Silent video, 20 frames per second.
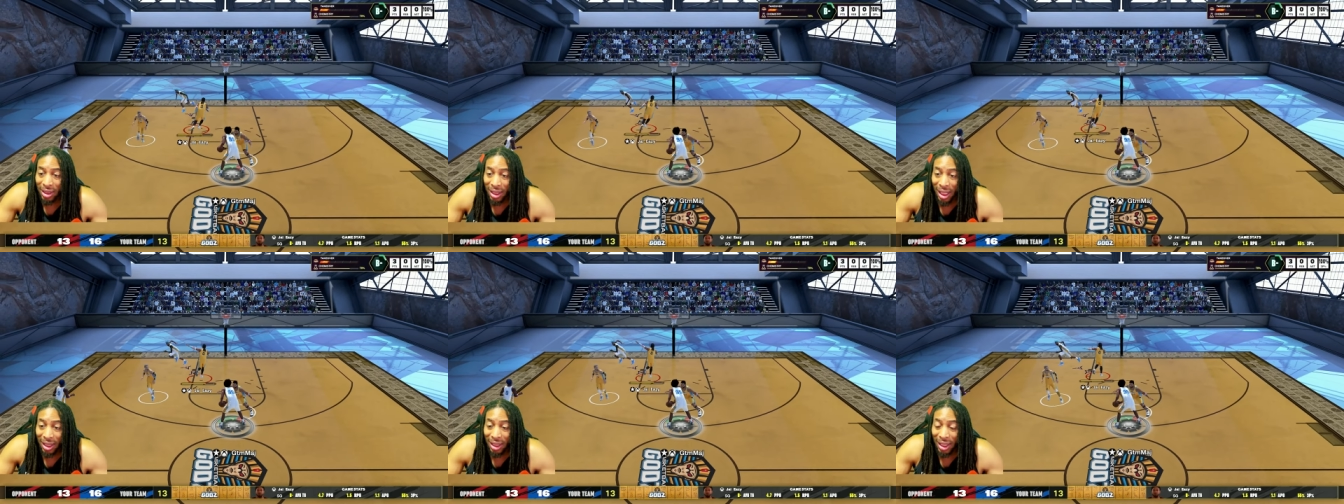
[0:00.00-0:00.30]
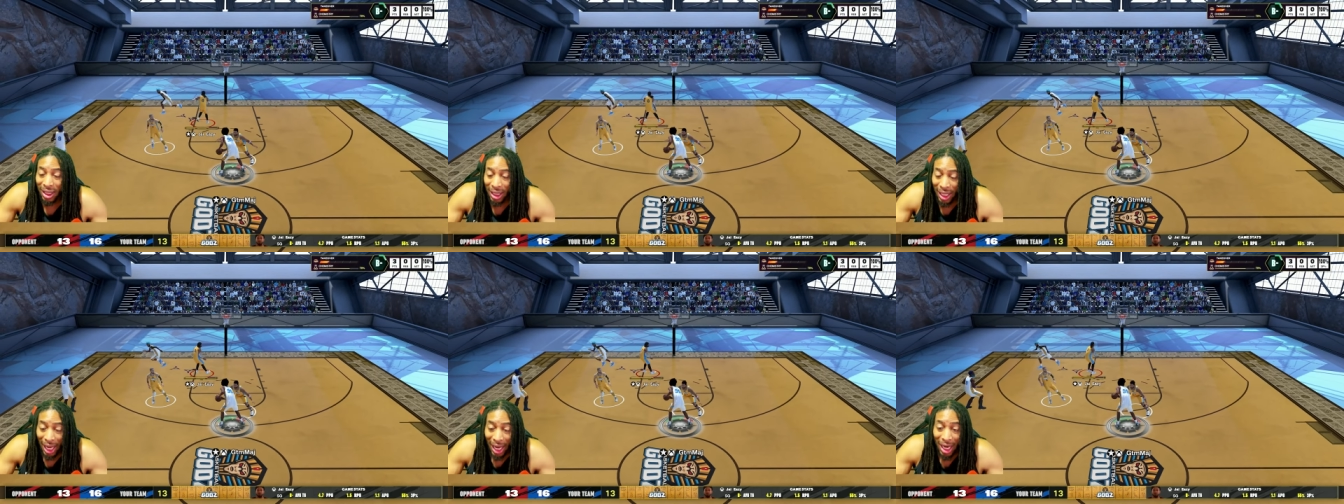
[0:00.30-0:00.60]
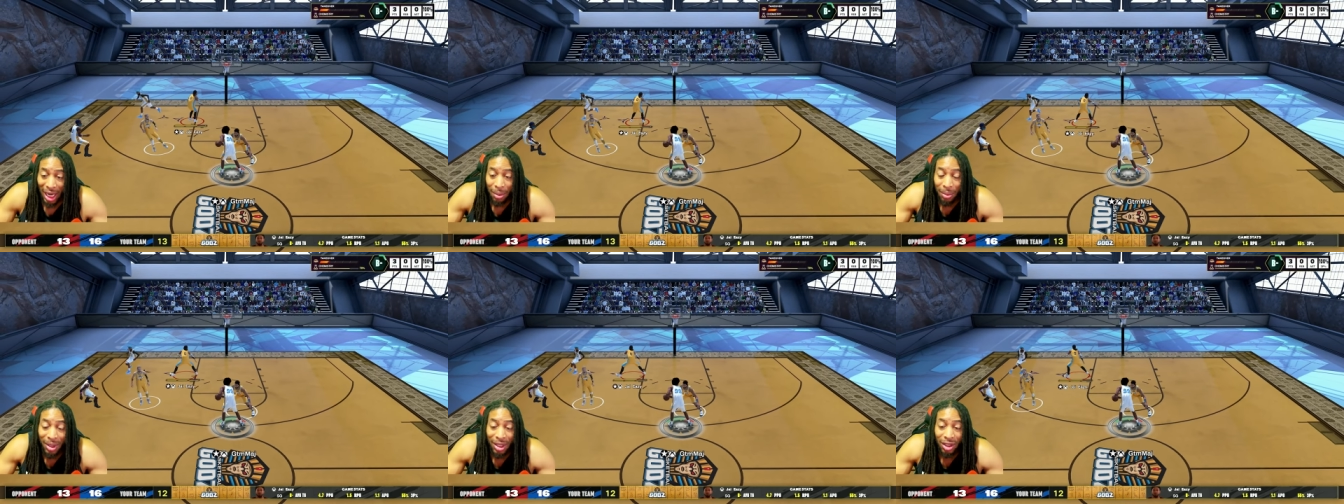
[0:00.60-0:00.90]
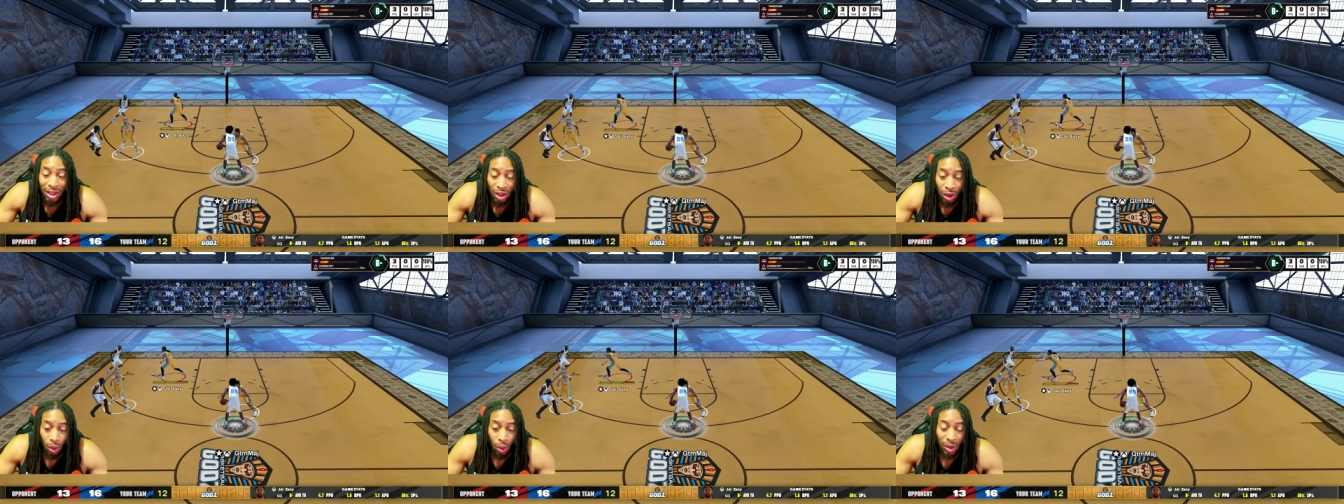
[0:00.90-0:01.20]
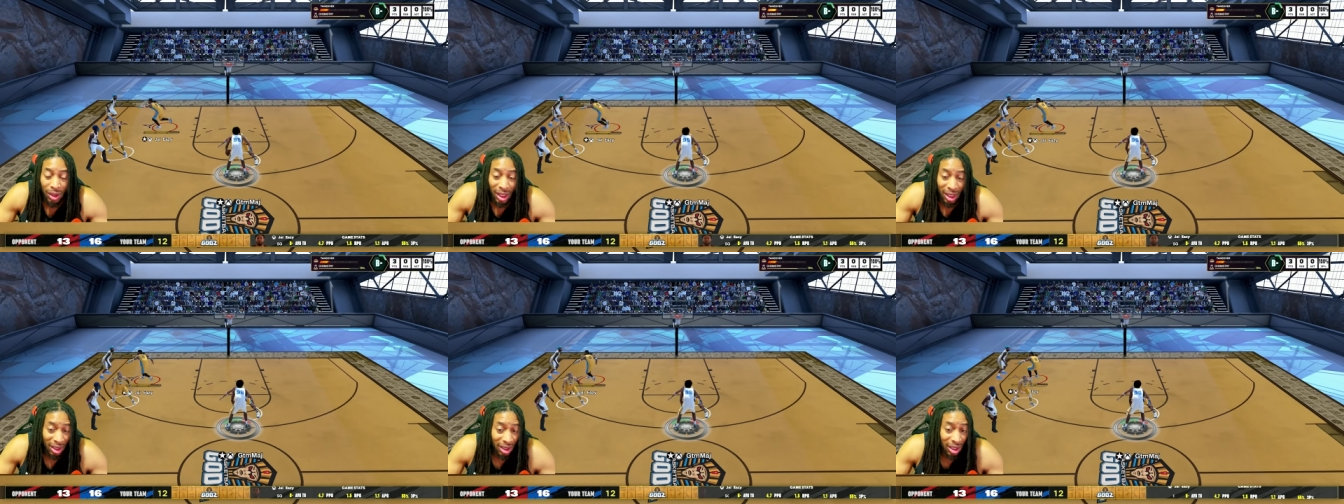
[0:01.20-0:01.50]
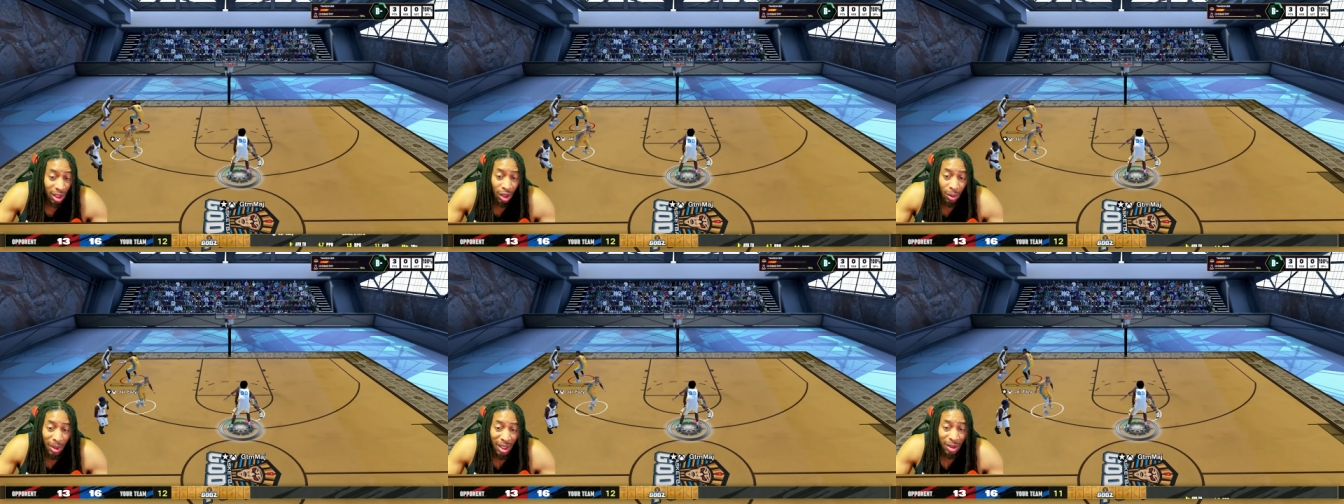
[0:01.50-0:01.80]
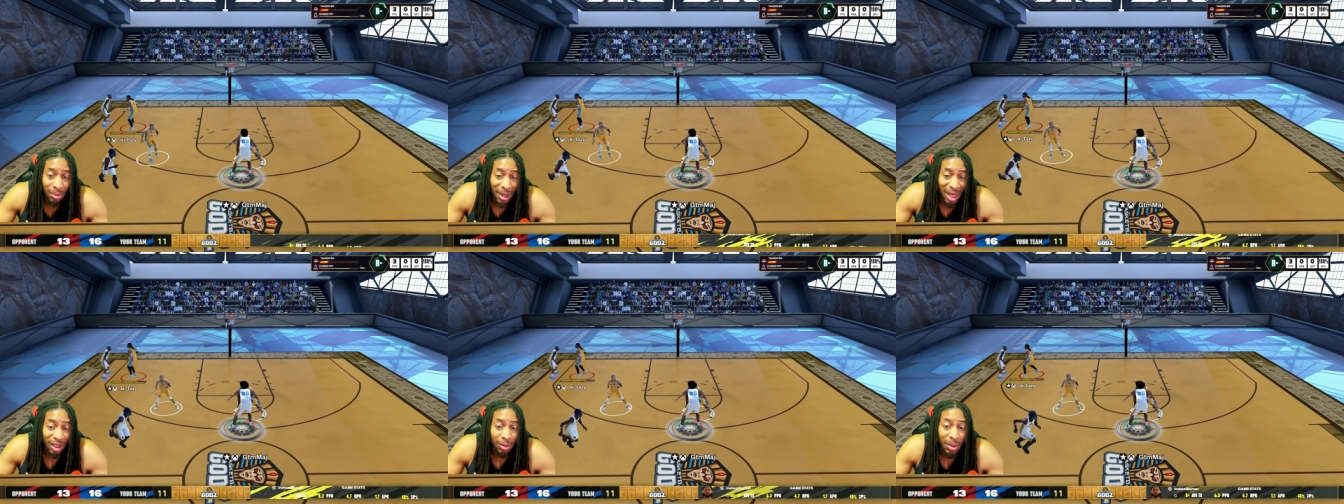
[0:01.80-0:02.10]
that the game is doing that the
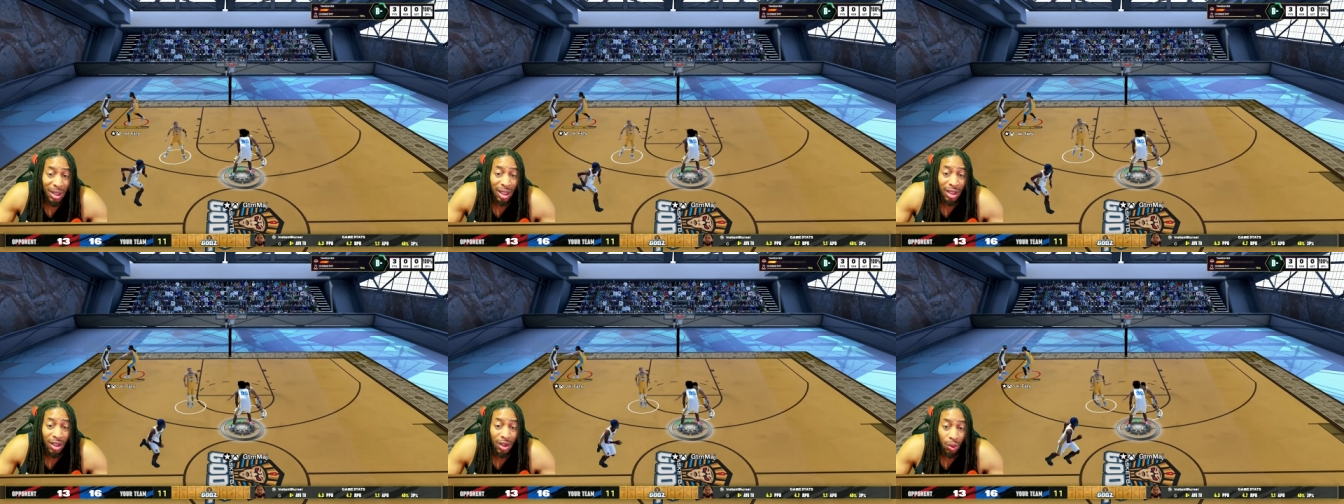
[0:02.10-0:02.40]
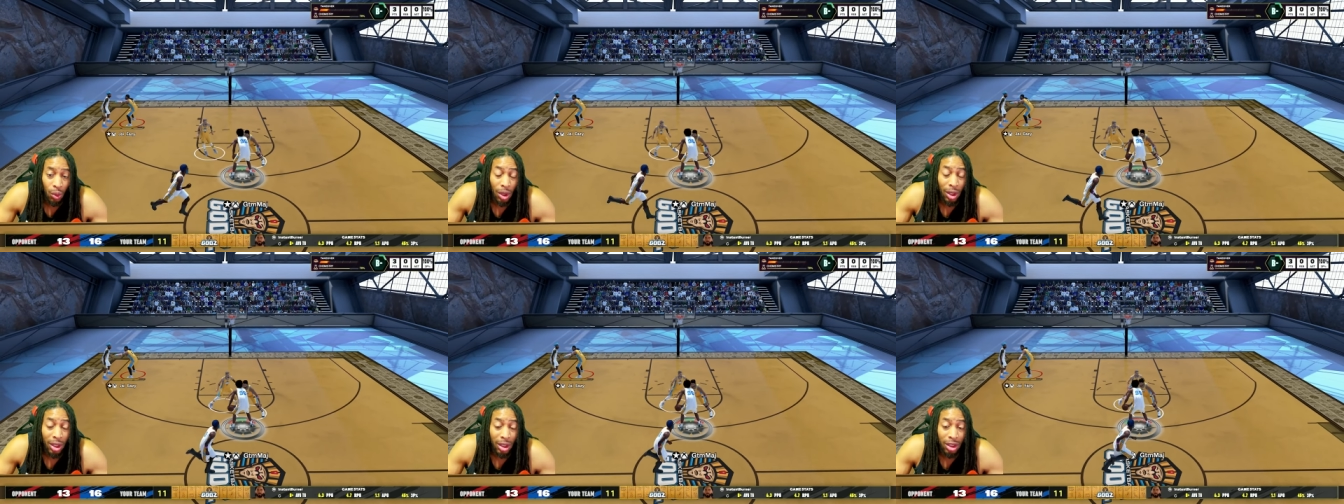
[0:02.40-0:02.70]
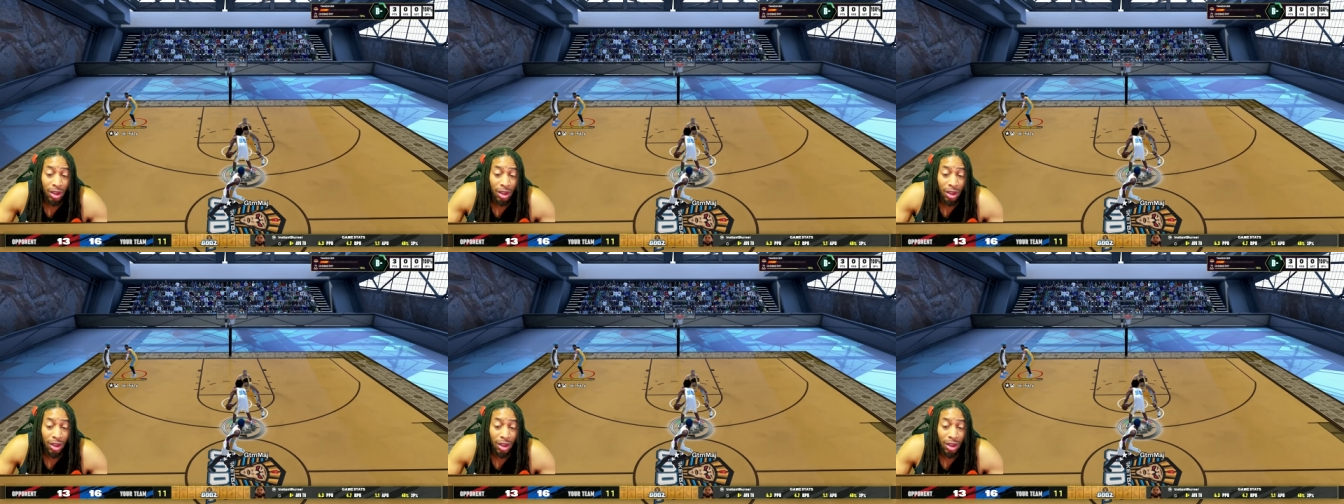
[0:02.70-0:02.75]
skill-based matchmaking is working.